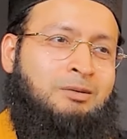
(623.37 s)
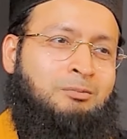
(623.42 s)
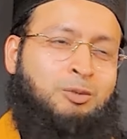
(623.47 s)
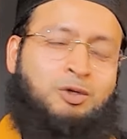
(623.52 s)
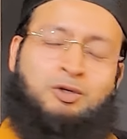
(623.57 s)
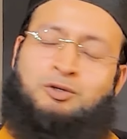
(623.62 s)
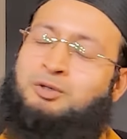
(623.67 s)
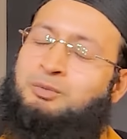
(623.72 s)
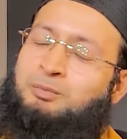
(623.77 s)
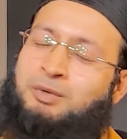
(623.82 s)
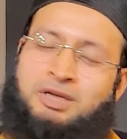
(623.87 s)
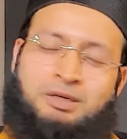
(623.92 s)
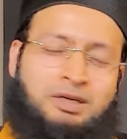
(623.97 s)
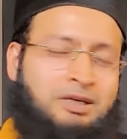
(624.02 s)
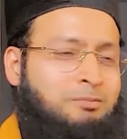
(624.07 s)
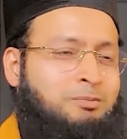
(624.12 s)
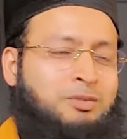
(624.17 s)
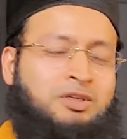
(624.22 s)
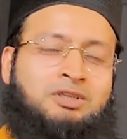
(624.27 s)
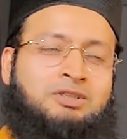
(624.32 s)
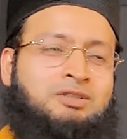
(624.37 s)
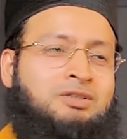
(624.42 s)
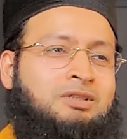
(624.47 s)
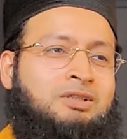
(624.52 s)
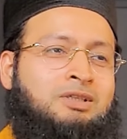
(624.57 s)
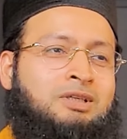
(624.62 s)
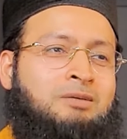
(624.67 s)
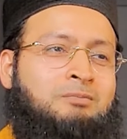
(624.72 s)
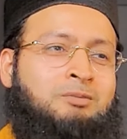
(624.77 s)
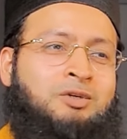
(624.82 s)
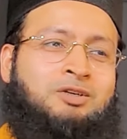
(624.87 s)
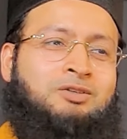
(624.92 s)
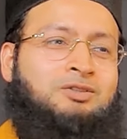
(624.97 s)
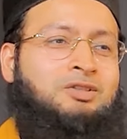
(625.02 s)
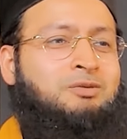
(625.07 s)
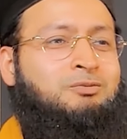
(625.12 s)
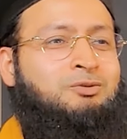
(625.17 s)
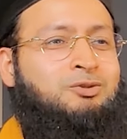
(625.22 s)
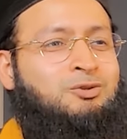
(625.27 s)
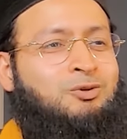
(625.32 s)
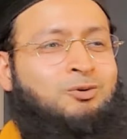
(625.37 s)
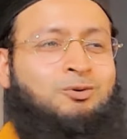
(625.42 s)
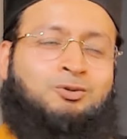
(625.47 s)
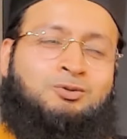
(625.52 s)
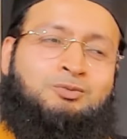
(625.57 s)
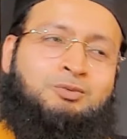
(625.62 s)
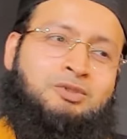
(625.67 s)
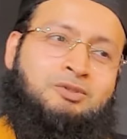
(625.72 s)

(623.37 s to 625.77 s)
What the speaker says: but remained at peace because he was close